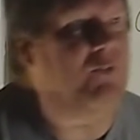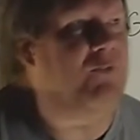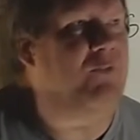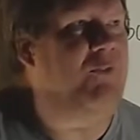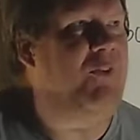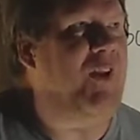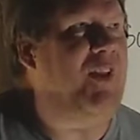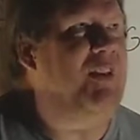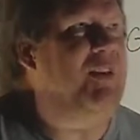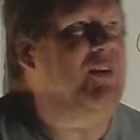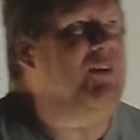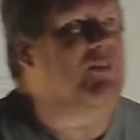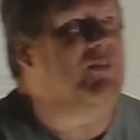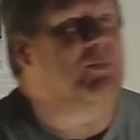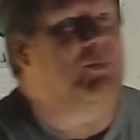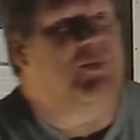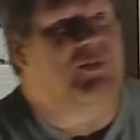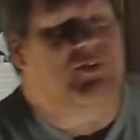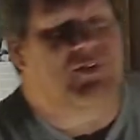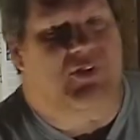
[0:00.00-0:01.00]
defend
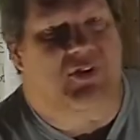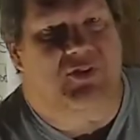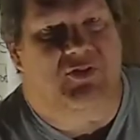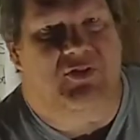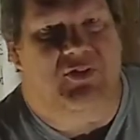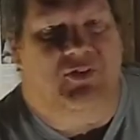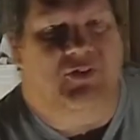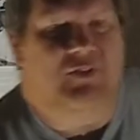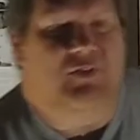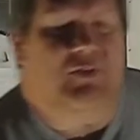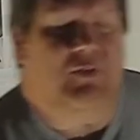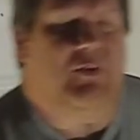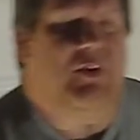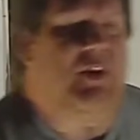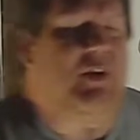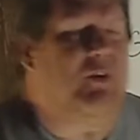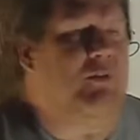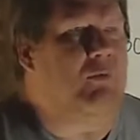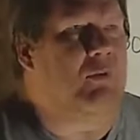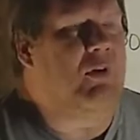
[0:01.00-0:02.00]
his position, so he
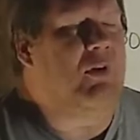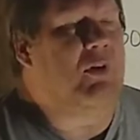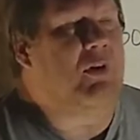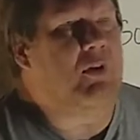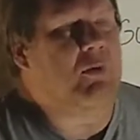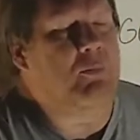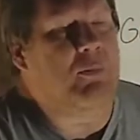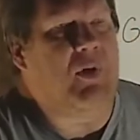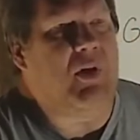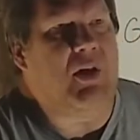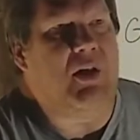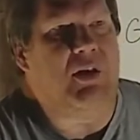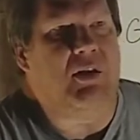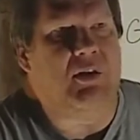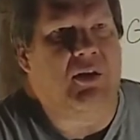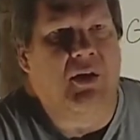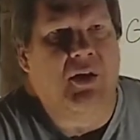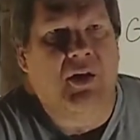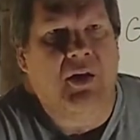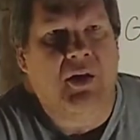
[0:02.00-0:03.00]
doesn't want to
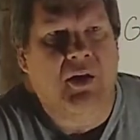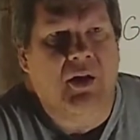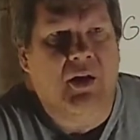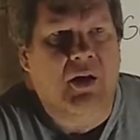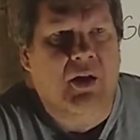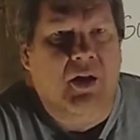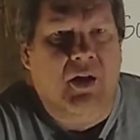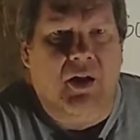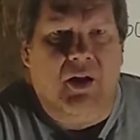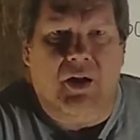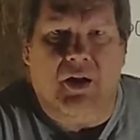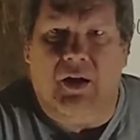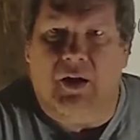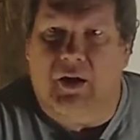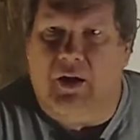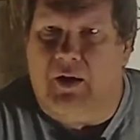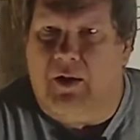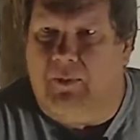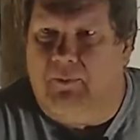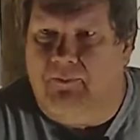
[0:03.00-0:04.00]
debate.
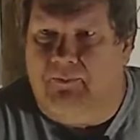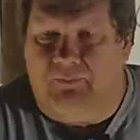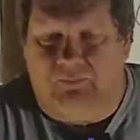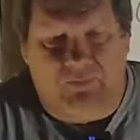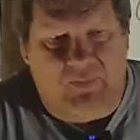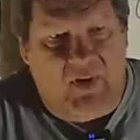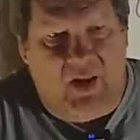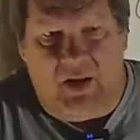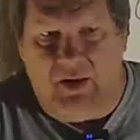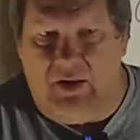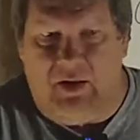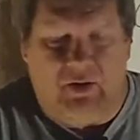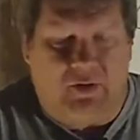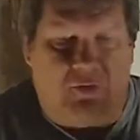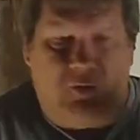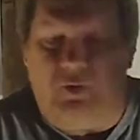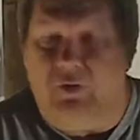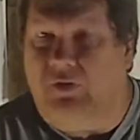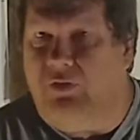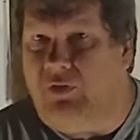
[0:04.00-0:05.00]
And then, of
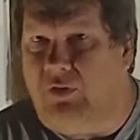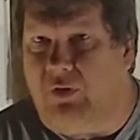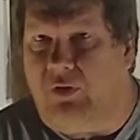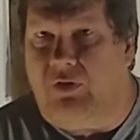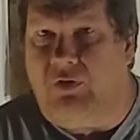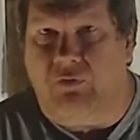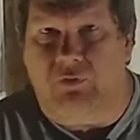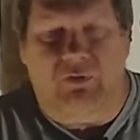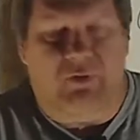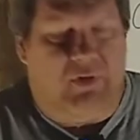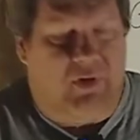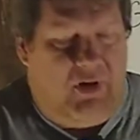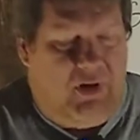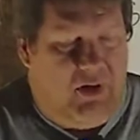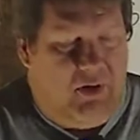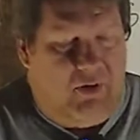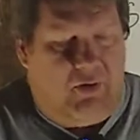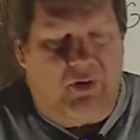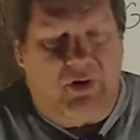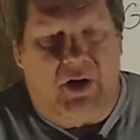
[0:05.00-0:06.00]
course,
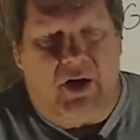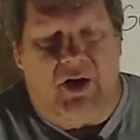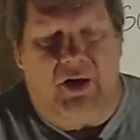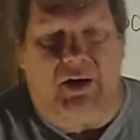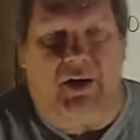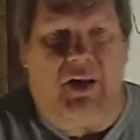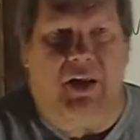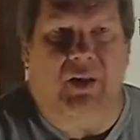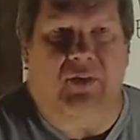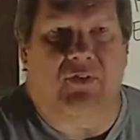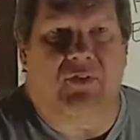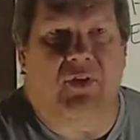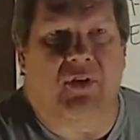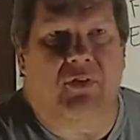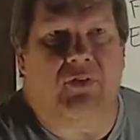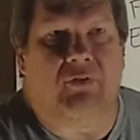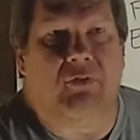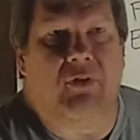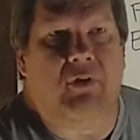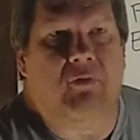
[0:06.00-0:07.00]
the guy can't say
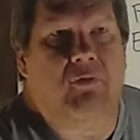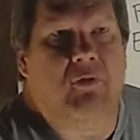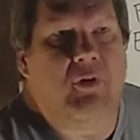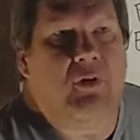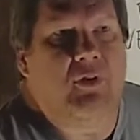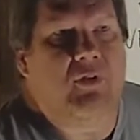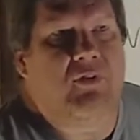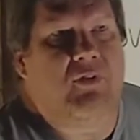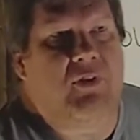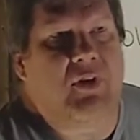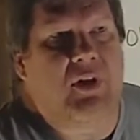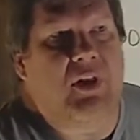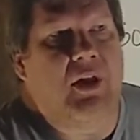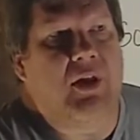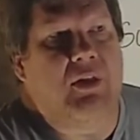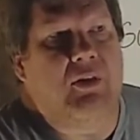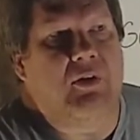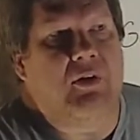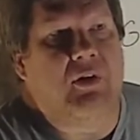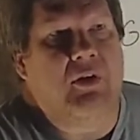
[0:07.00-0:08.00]
3 words
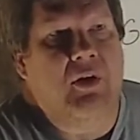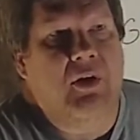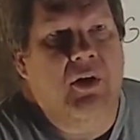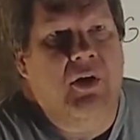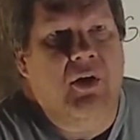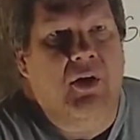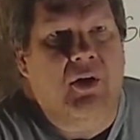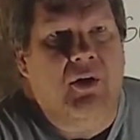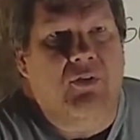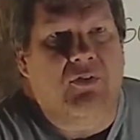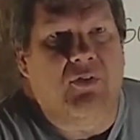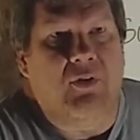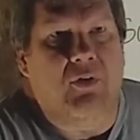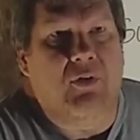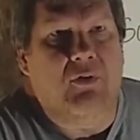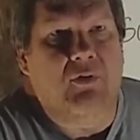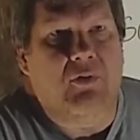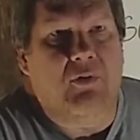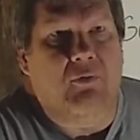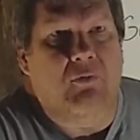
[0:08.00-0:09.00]
together.
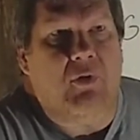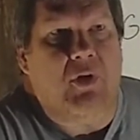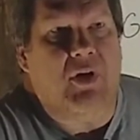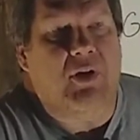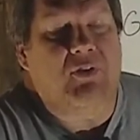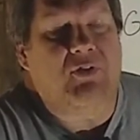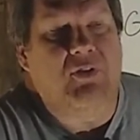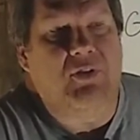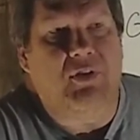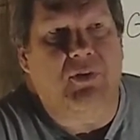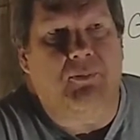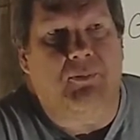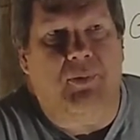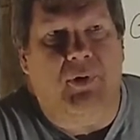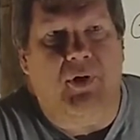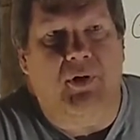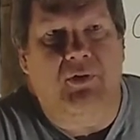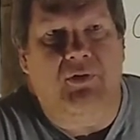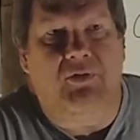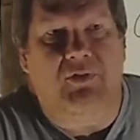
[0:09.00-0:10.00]
So the Washington
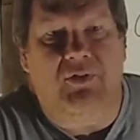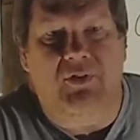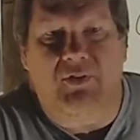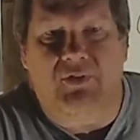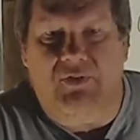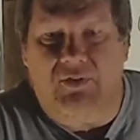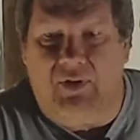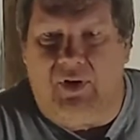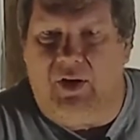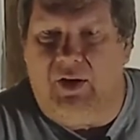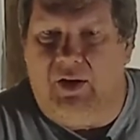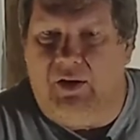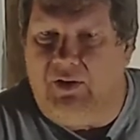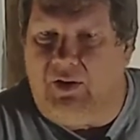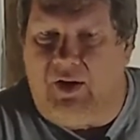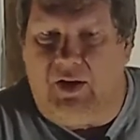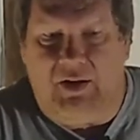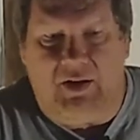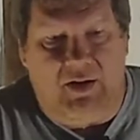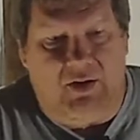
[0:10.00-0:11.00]
Post is,
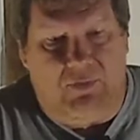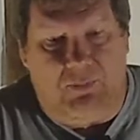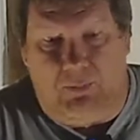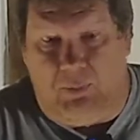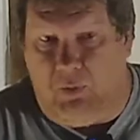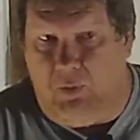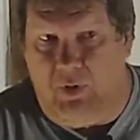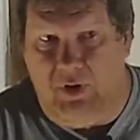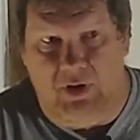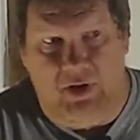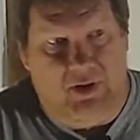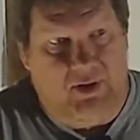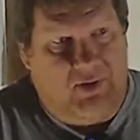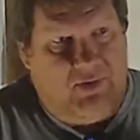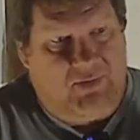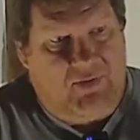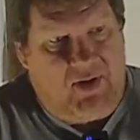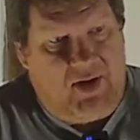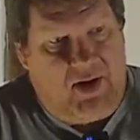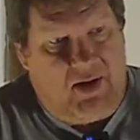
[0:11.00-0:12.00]
I guess, pointing
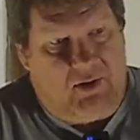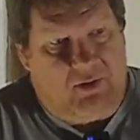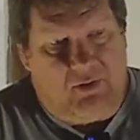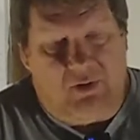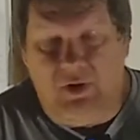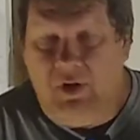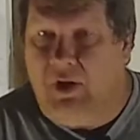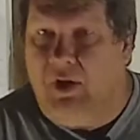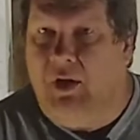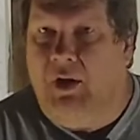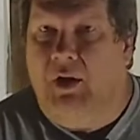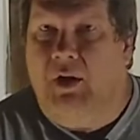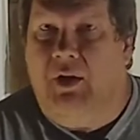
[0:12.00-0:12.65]
this out,